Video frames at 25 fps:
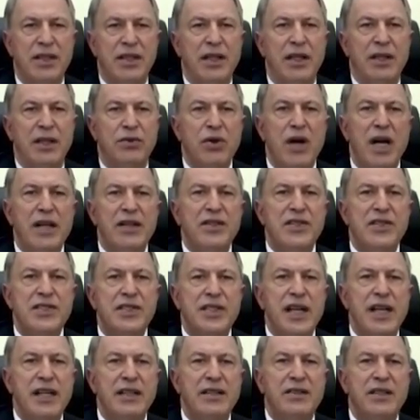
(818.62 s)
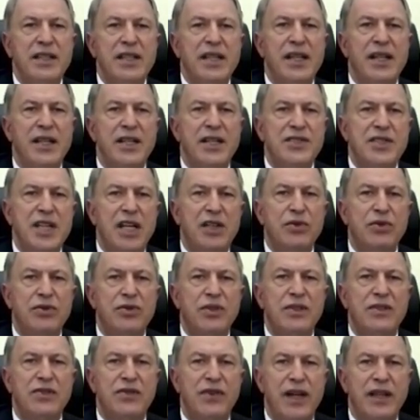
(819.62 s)
To understand the security
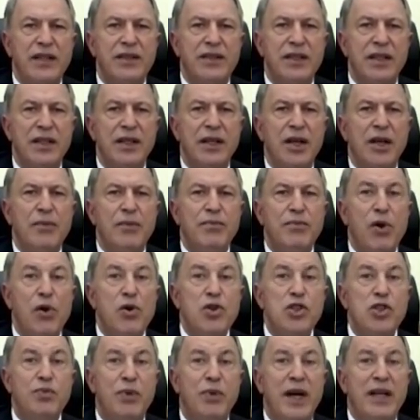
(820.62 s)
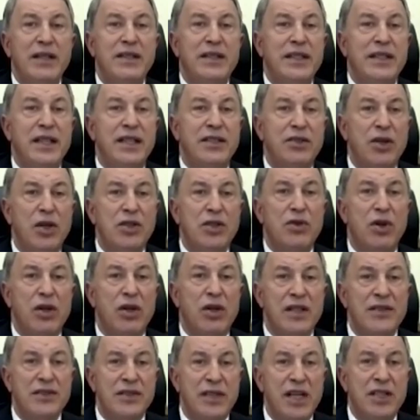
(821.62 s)
threat posed by the terrorist
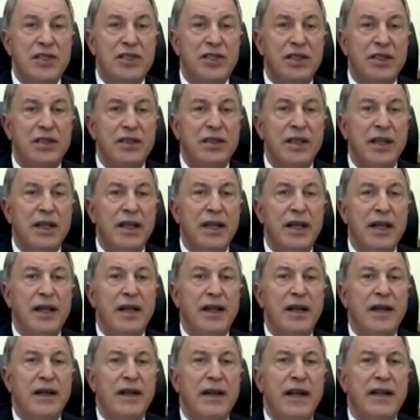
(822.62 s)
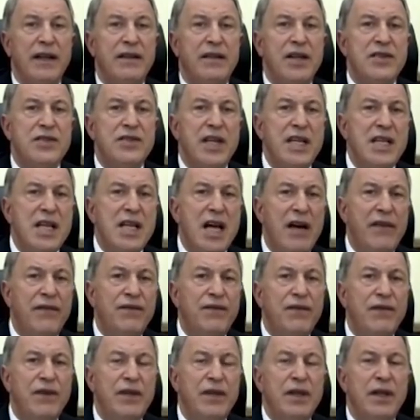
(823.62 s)
organization, it is enough
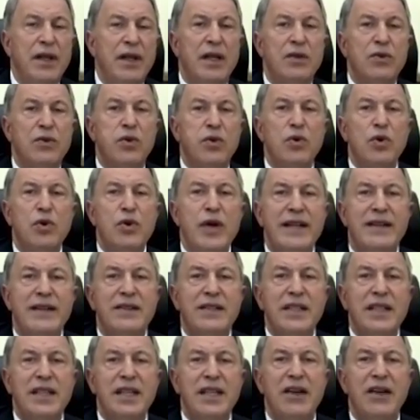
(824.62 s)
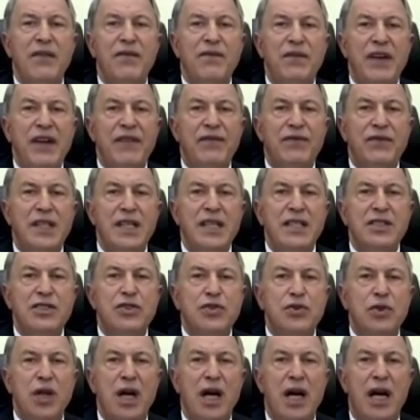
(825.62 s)
to look at the 15th
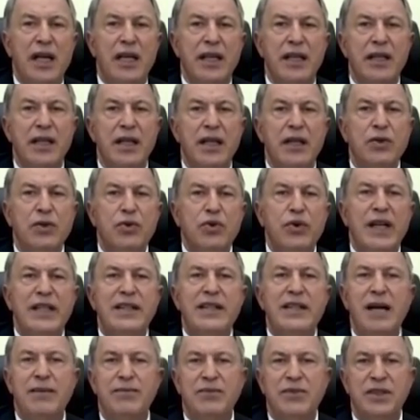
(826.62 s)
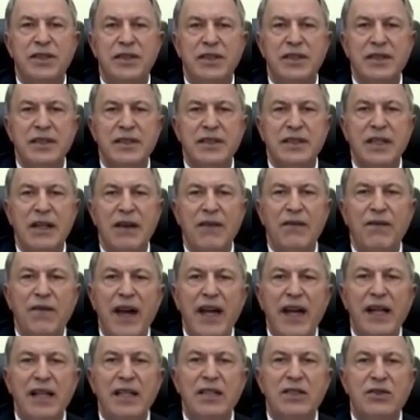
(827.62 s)
July coup attempt,
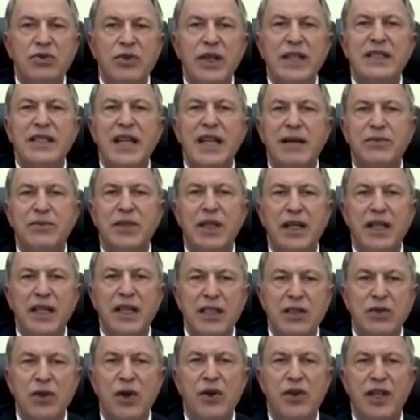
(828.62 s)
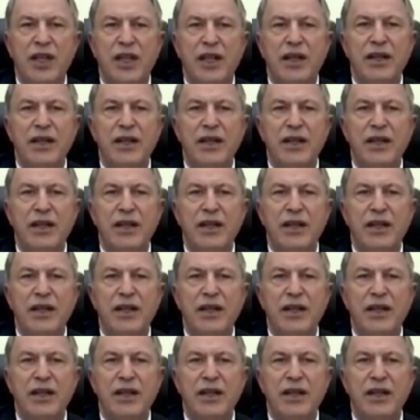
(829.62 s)
failed coup attempt in Turkey.